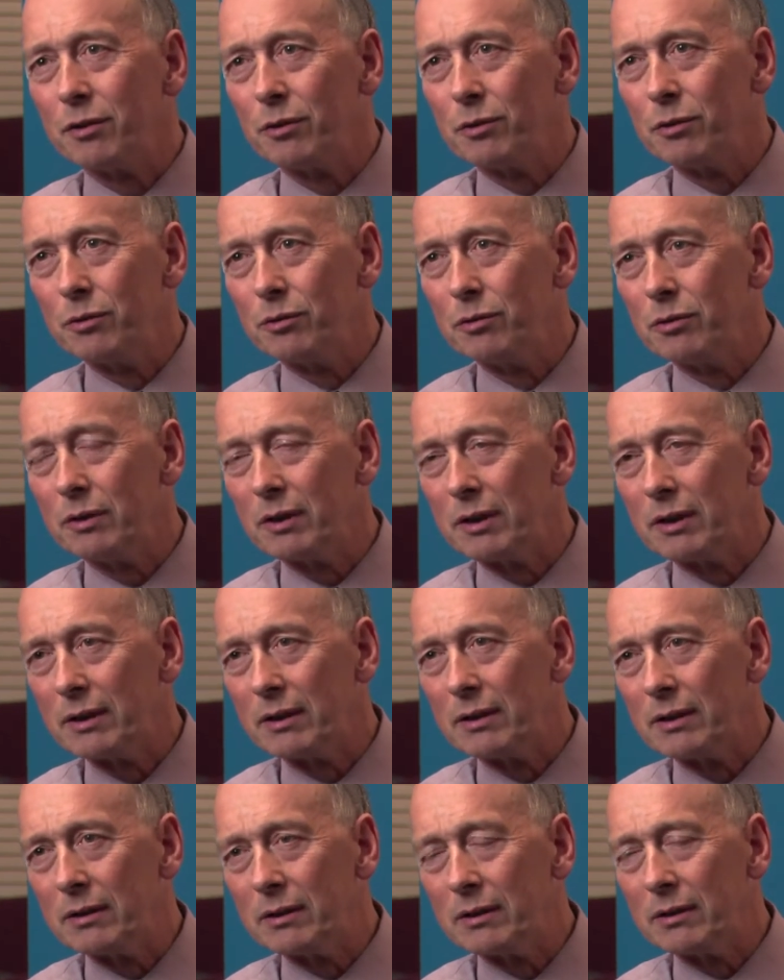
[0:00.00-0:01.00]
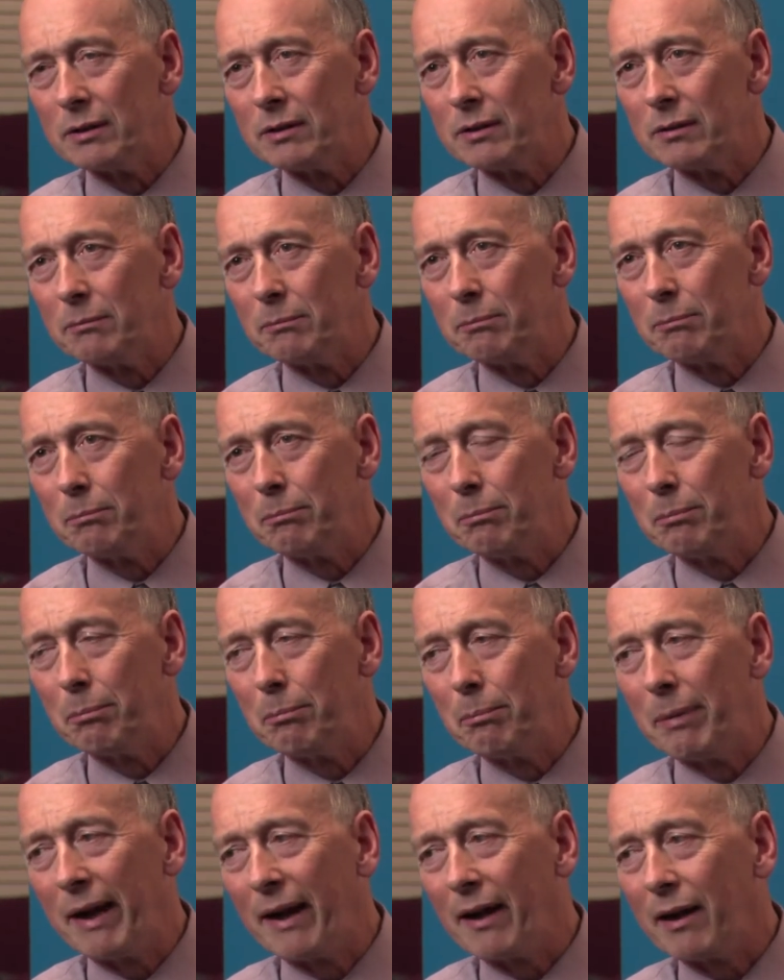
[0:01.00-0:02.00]
to
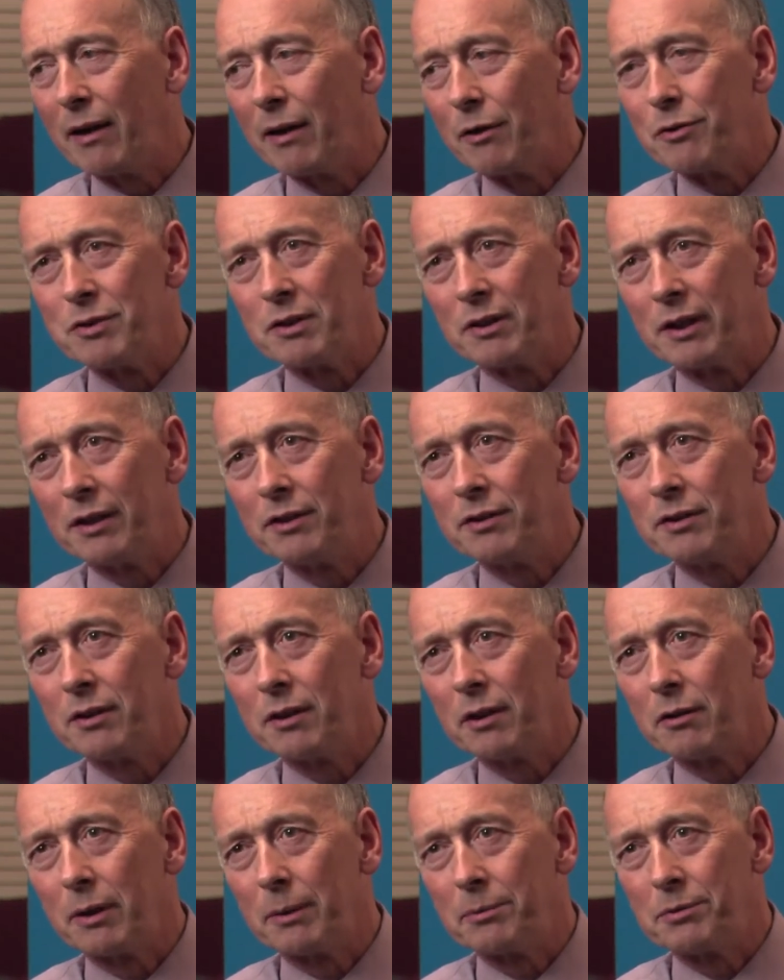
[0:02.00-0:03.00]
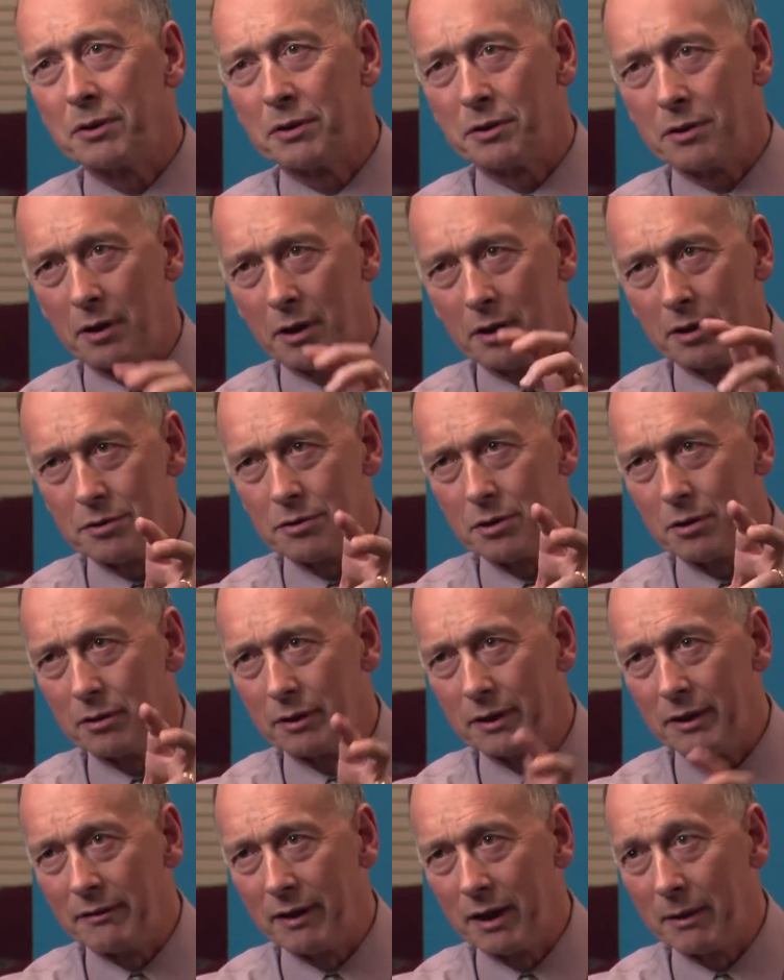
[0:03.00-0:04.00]
pay close attention to corruption
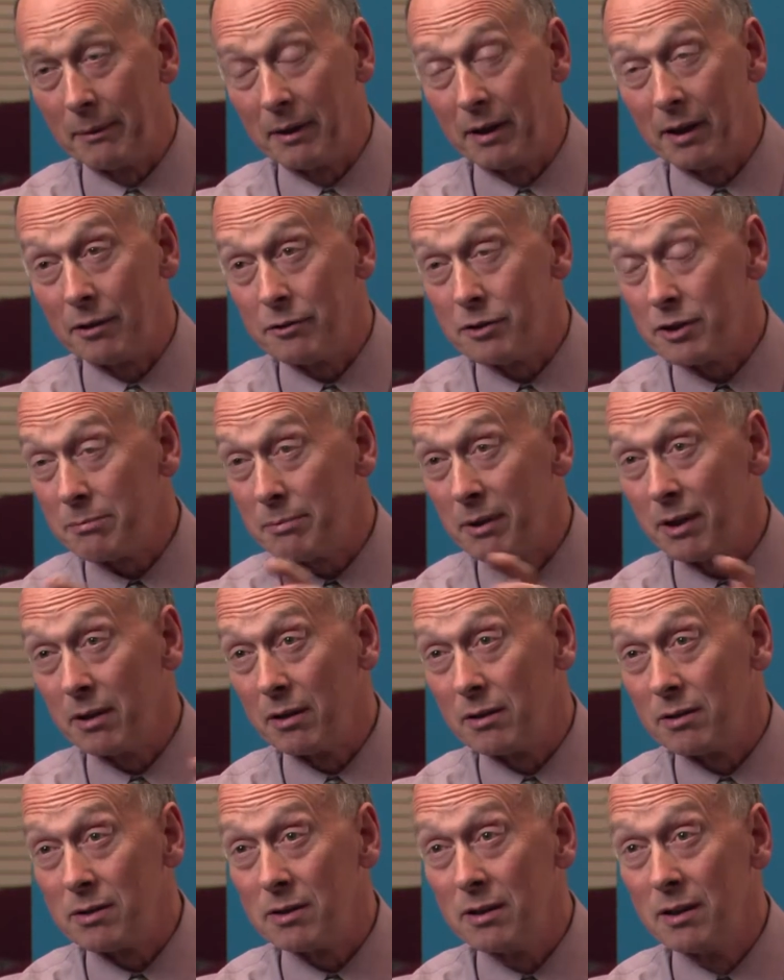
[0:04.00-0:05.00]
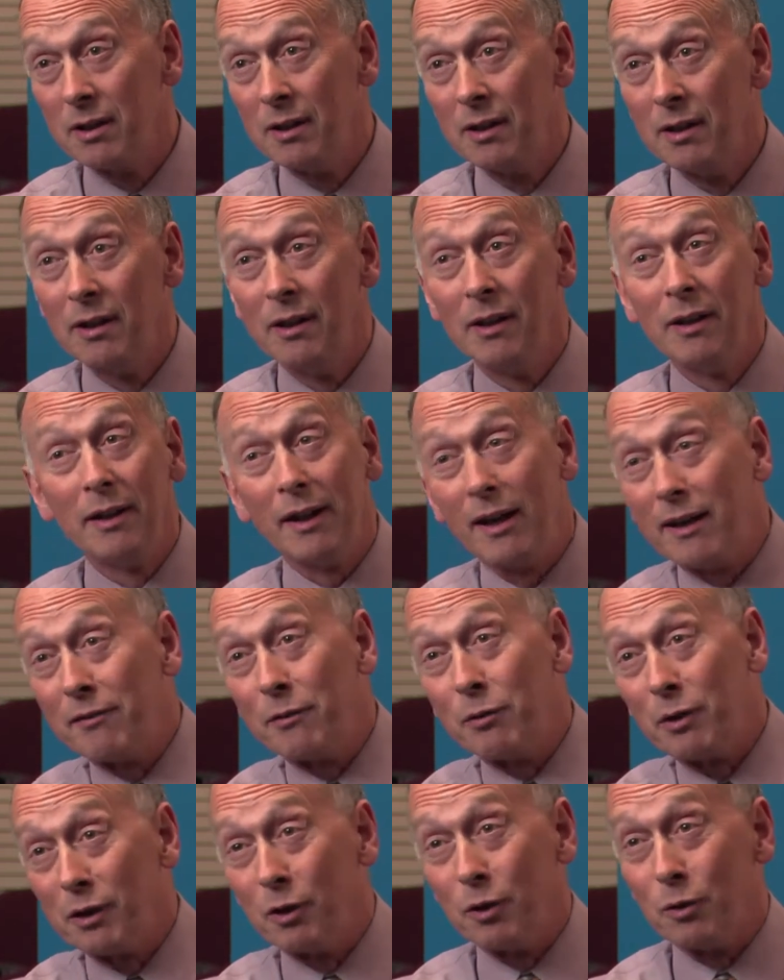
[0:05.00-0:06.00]
control in developing countries, because
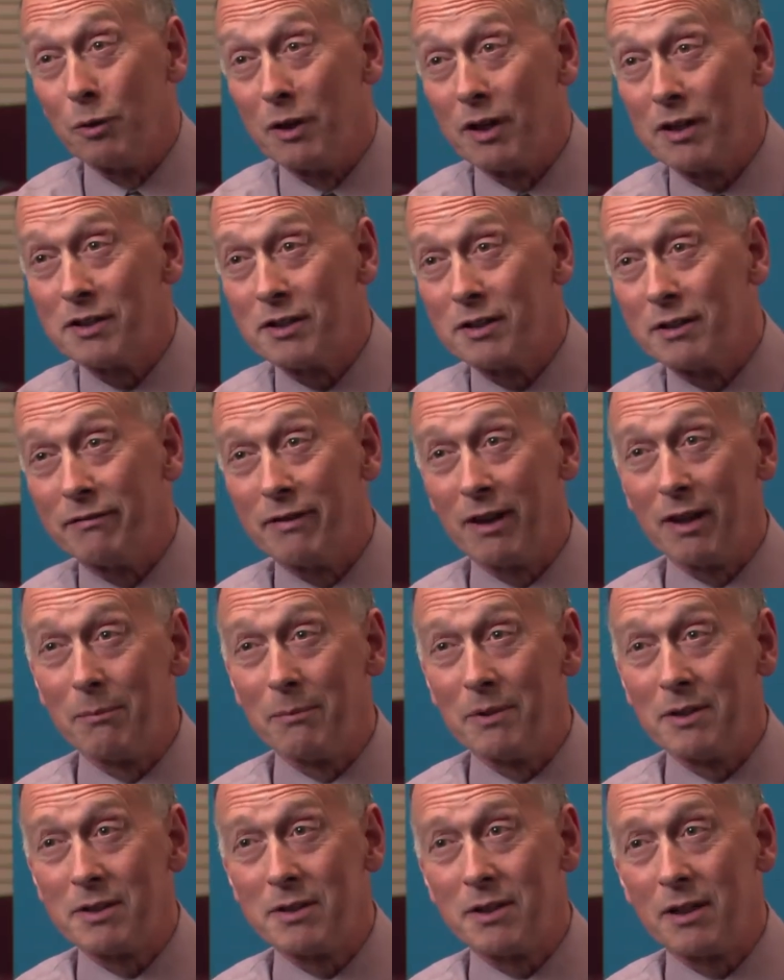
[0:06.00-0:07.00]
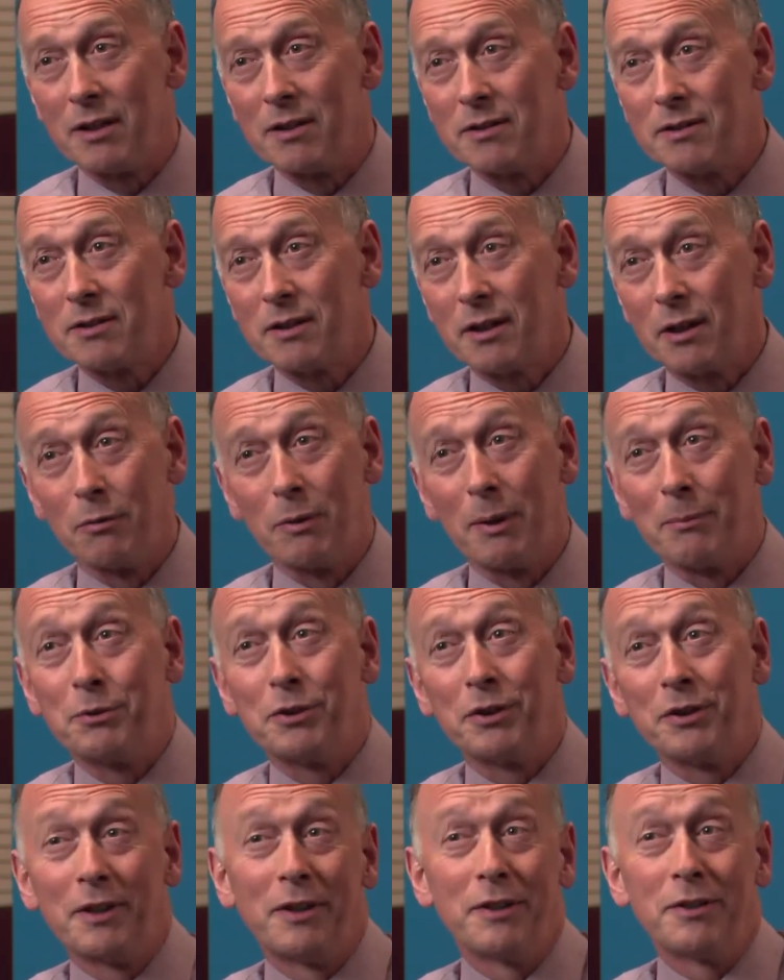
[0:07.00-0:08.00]
everyone who works in development says
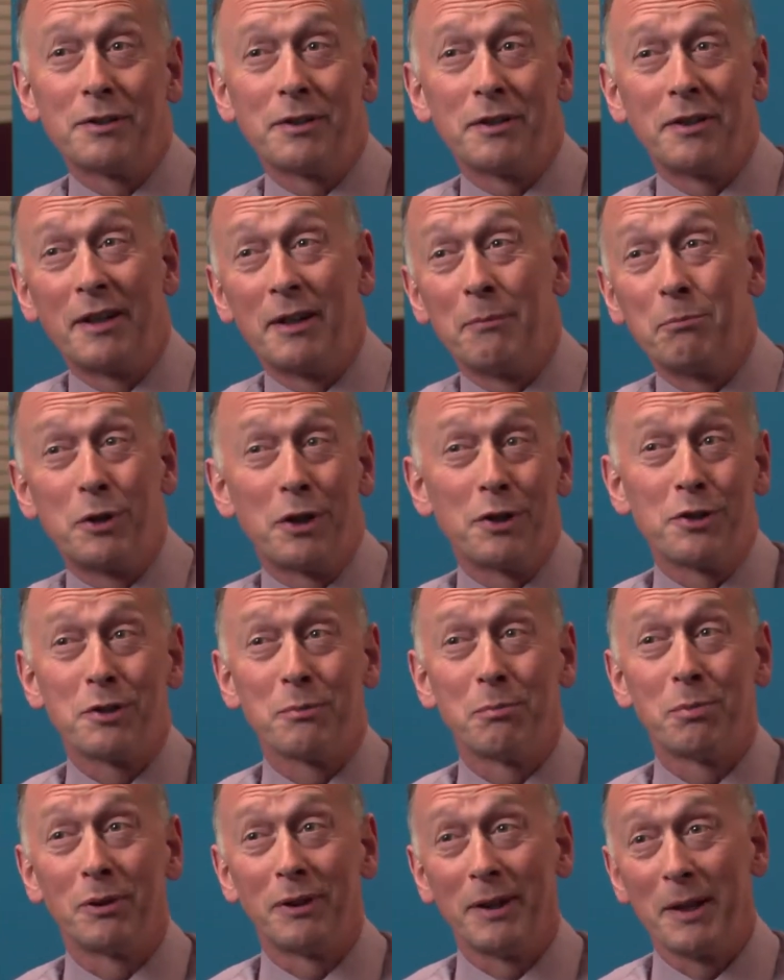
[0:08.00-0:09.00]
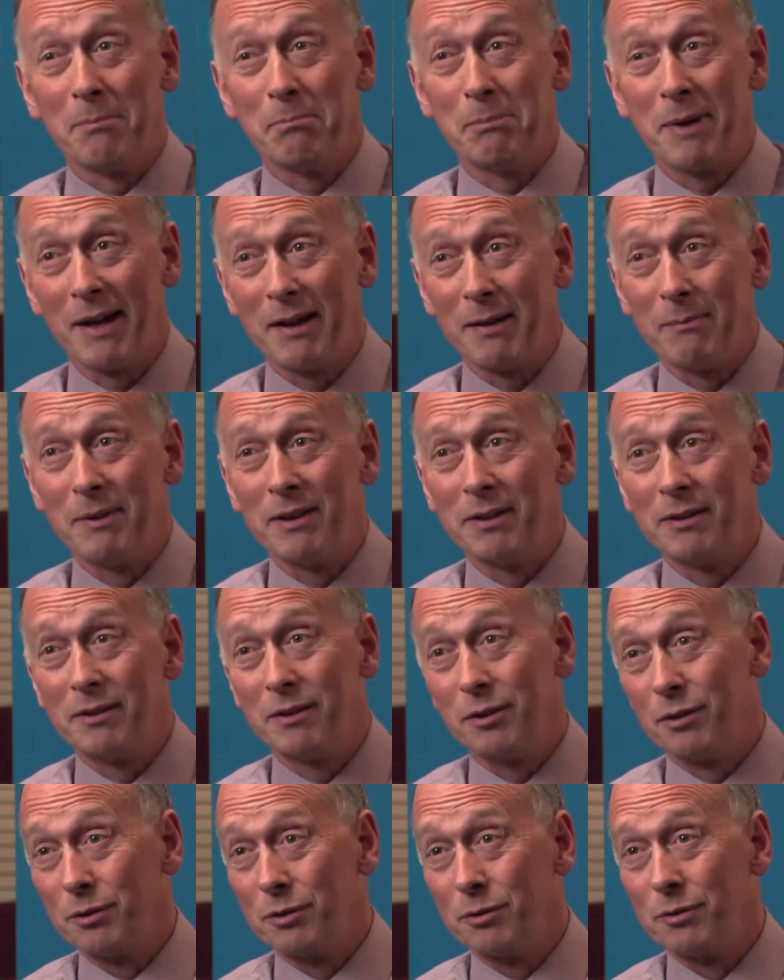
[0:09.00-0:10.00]
corruption is the principal impediment
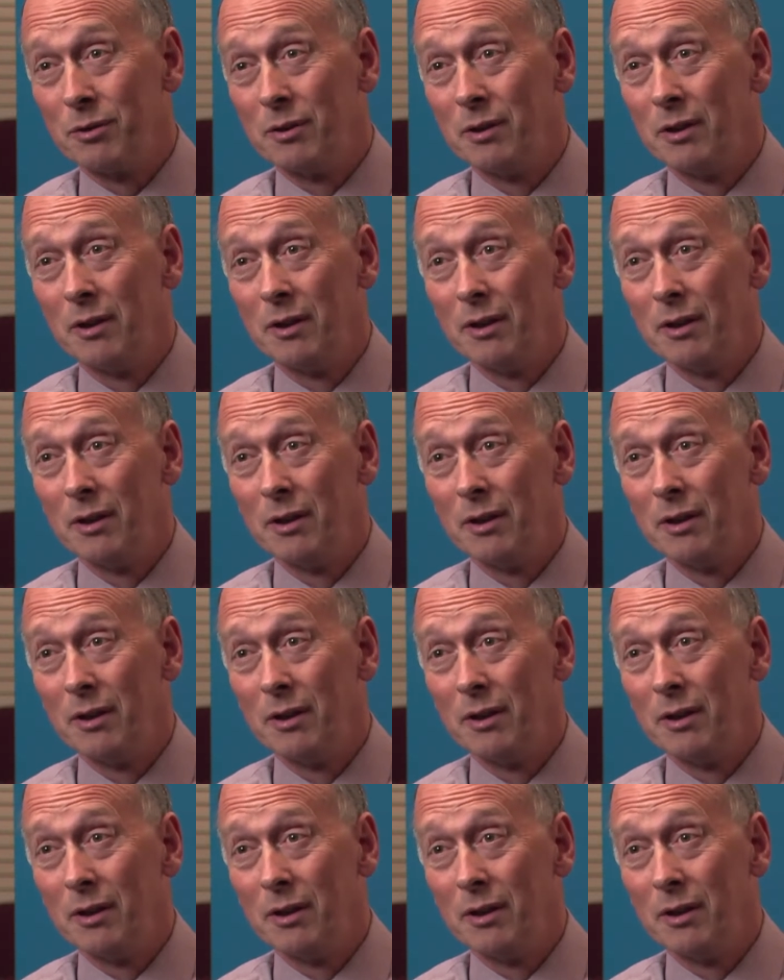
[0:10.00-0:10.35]
to